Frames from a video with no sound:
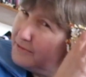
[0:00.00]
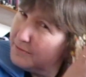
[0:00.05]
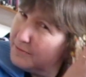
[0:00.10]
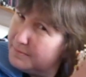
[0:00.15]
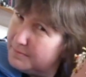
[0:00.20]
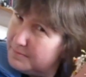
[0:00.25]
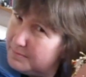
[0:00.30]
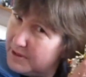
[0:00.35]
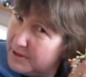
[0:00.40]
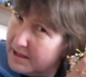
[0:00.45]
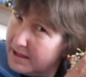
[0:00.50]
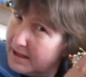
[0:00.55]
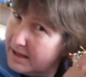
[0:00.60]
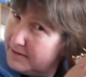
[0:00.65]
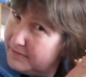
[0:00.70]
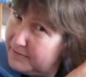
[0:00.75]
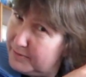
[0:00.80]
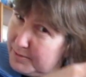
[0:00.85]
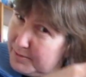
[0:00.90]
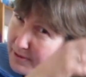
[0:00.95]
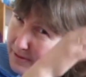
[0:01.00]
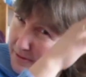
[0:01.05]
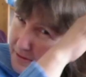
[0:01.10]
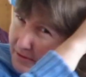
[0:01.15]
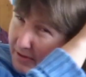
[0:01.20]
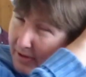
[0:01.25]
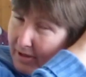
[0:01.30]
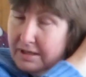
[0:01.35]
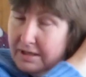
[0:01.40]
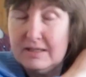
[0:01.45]
to be careful
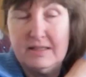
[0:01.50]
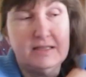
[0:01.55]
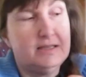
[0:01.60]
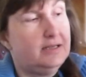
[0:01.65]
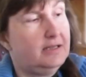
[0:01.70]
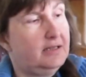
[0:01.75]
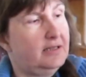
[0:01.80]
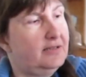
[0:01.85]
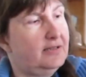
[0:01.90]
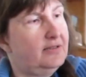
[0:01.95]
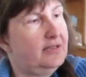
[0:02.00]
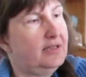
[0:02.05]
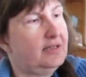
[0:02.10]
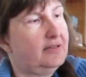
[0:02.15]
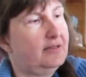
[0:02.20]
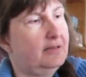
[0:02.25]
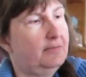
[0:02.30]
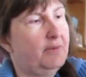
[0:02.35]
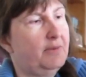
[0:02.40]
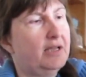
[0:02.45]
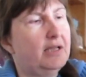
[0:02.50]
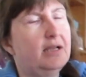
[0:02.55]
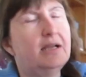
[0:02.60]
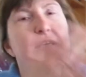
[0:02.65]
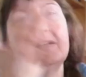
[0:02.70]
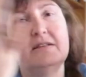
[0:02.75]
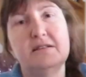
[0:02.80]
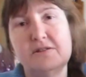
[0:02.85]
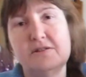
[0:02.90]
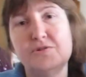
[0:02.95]
because it sticks in my
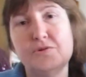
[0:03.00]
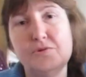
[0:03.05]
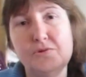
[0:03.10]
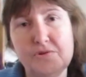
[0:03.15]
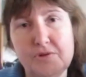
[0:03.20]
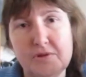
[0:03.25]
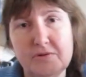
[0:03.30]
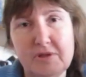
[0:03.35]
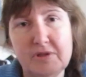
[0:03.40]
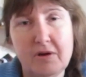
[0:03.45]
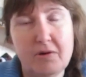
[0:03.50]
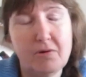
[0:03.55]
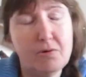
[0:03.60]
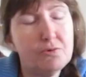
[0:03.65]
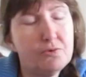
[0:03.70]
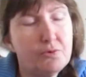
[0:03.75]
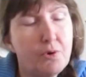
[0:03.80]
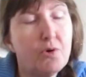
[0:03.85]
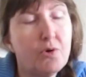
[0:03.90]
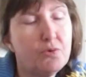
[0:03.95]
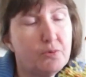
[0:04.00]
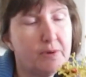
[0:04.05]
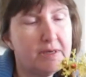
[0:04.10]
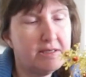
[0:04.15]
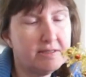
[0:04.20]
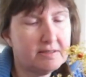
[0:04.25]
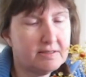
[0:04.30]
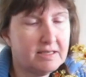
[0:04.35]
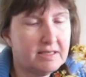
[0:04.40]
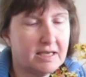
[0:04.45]
hair. That's also
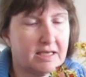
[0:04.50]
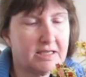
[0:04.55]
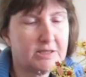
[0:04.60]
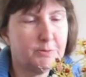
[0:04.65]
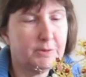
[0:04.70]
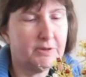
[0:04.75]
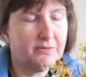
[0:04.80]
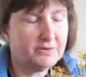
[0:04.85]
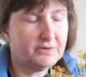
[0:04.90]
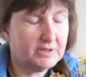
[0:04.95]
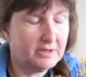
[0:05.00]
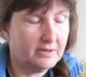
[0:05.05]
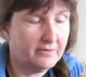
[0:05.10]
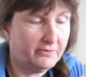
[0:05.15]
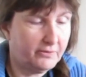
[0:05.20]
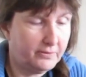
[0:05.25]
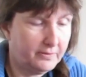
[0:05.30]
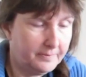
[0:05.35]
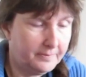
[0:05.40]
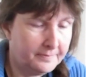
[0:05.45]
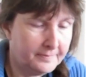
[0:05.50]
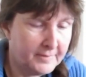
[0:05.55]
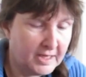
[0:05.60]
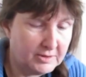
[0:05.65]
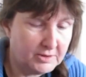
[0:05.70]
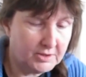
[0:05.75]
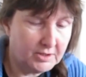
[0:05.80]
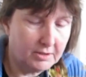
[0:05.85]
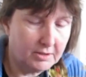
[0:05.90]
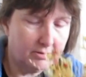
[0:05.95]
always the case with stuff.
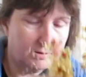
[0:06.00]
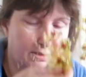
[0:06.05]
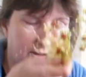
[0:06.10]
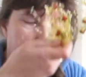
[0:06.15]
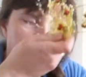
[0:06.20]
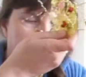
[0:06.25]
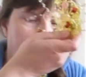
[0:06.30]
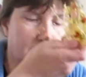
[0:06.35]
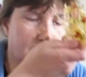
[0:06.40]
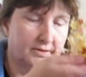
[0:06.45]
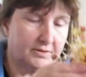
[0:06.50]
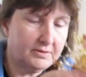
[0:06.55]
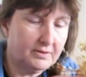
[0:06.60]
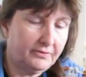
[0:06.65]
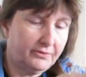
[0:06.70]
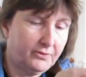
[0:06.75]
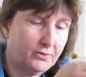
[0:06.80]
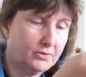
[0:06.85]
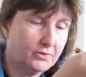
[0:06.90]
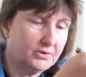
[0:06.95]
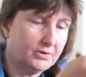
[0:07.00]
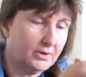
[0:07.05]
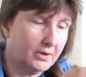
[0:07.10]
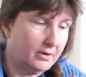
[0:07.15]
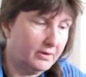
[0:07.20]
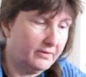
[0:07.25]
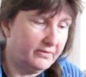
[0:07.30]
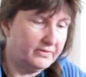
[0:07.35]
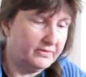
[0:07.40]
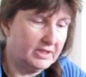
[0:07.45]
So it's not the fault
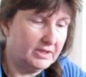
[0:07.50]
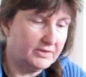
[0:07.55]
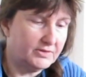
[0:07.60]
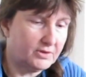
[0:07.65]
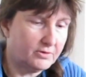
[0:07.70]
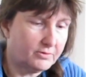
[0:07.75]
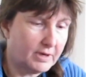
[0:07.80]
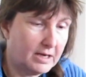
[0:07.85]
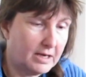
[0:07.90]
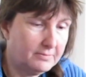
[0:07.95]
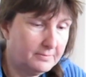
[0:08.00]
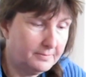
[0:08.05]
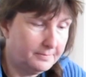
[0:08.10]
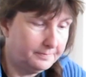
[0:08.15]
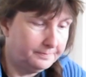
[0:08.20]
of the crown.